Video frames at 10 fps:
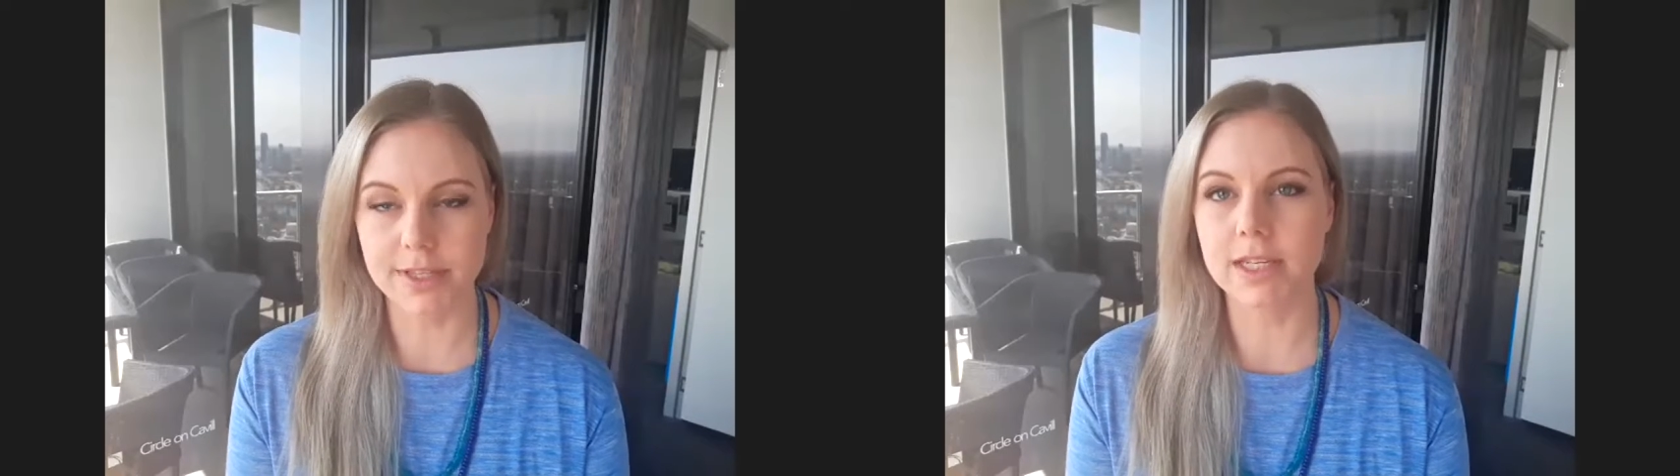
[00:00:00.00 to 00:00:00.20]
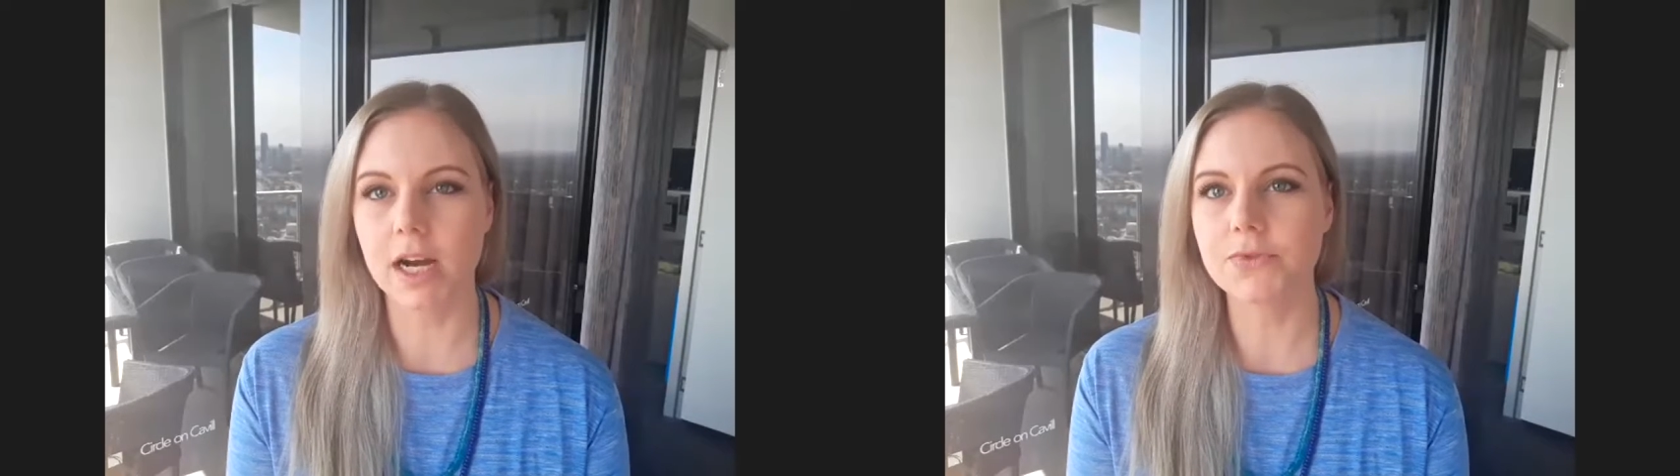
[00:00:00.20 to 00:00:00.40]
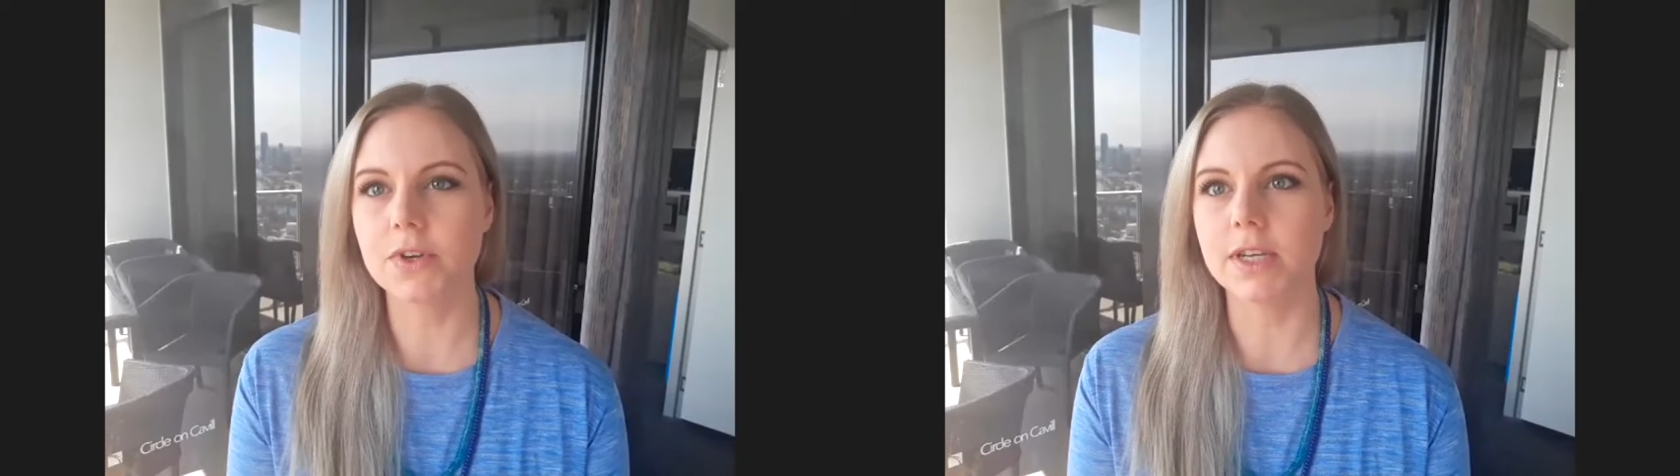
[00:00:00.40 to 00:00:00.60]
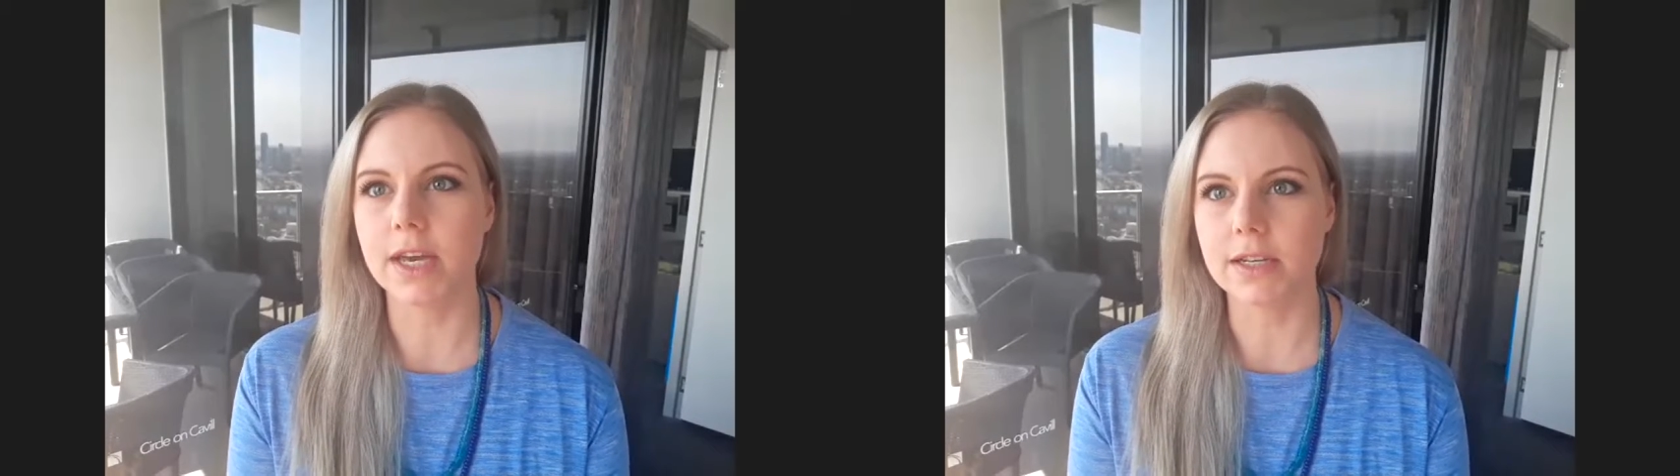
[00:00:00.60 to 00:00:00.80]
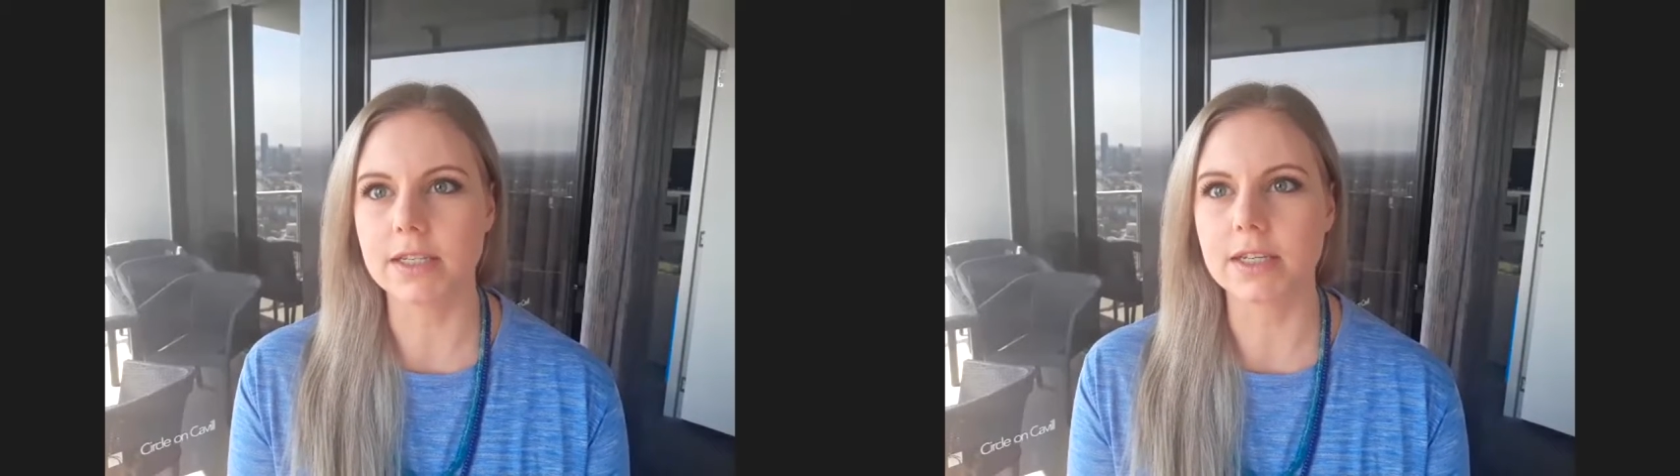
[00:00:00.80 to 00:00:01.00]
stuff that
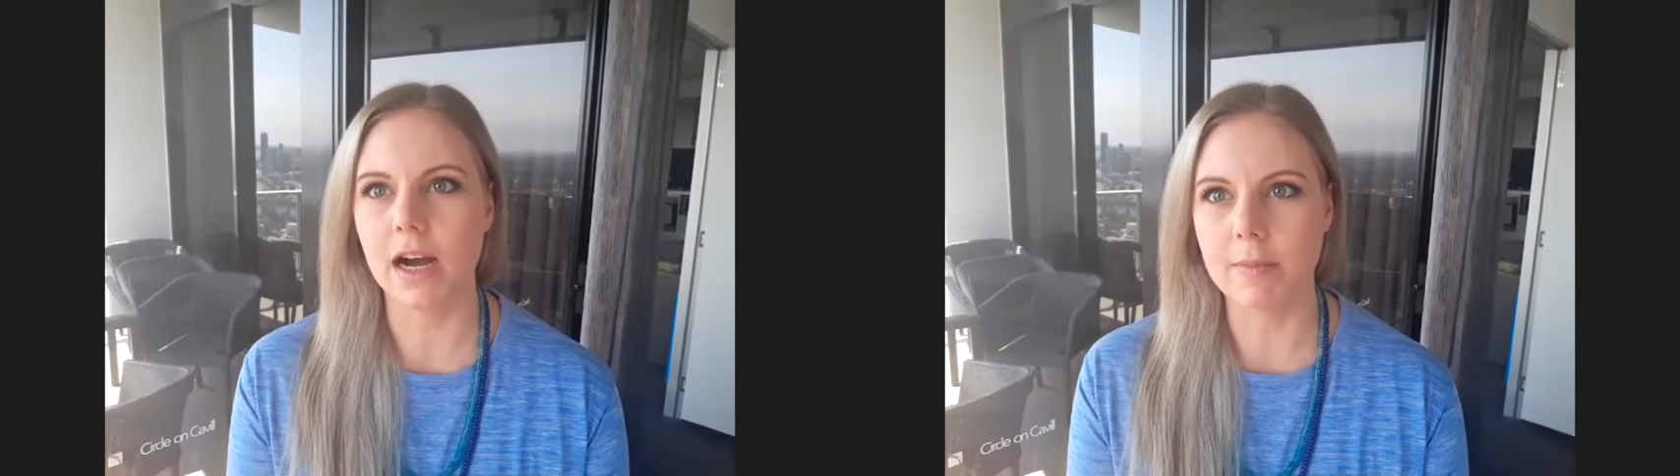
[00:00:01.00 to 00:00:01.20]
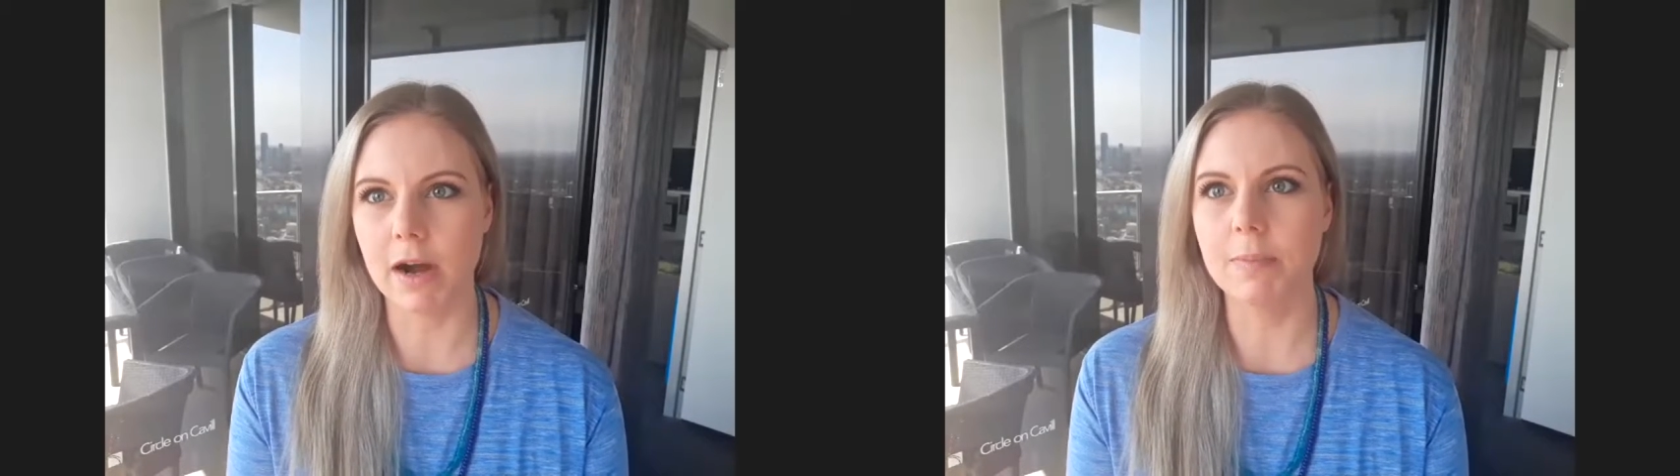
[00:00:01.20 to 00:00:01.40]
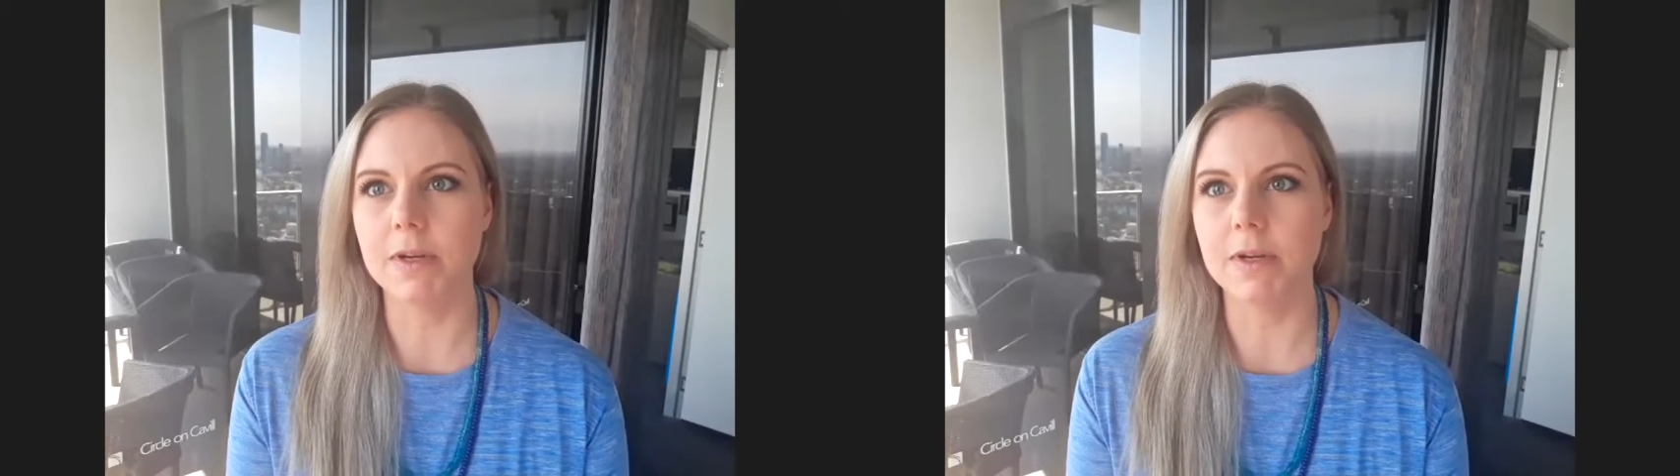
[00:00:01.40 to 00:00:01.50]
needed to come up,